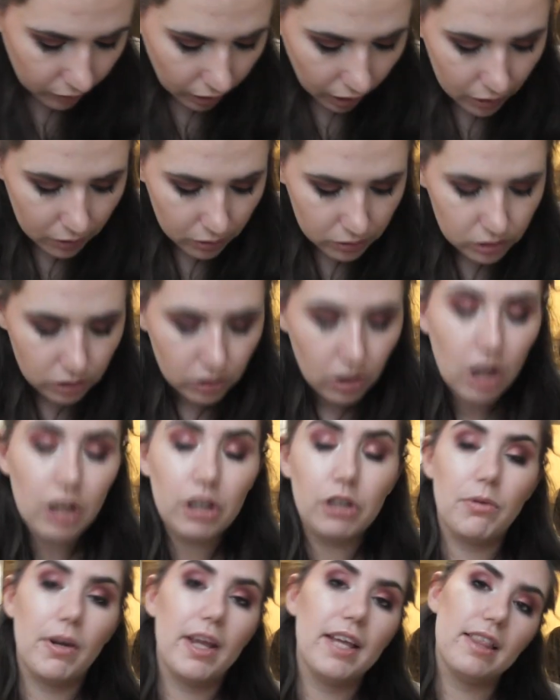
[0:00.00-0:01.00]
I also got a
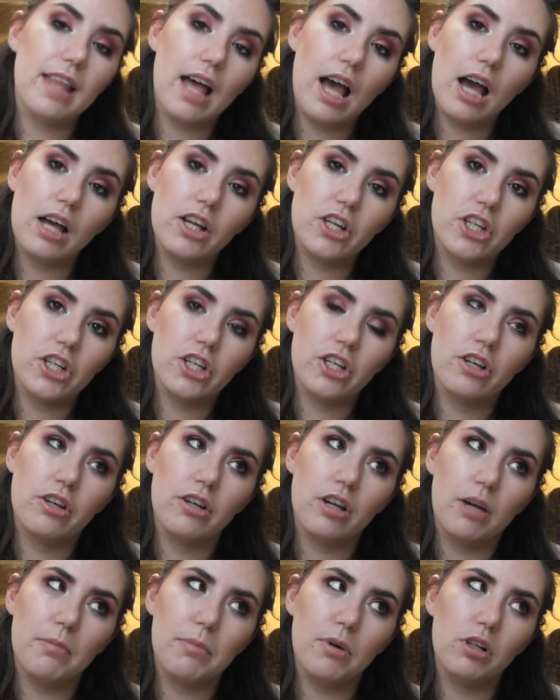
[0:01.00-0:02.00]
Great Lash,
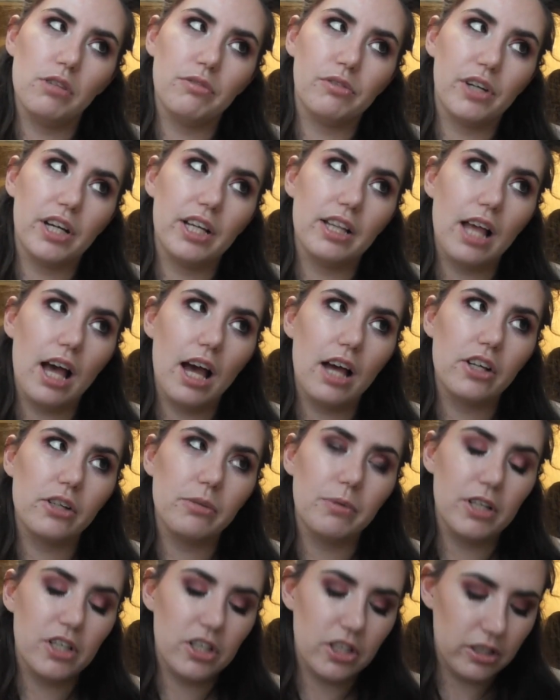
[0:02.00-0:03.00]
a bottle of Great Lash,
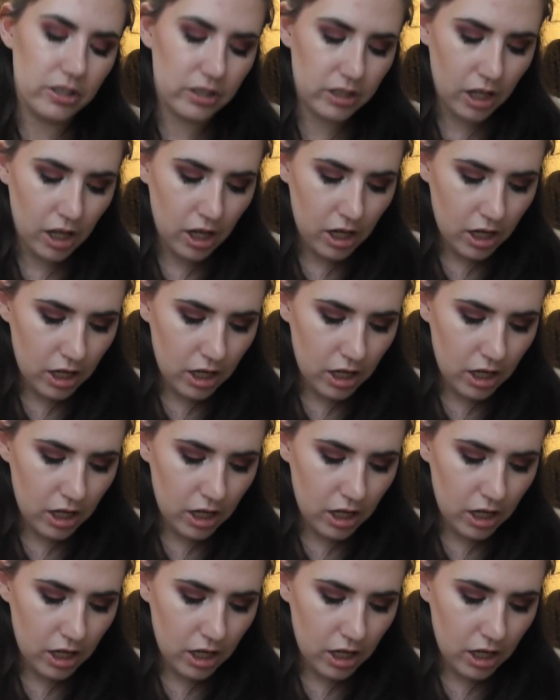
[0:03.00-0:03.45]
which is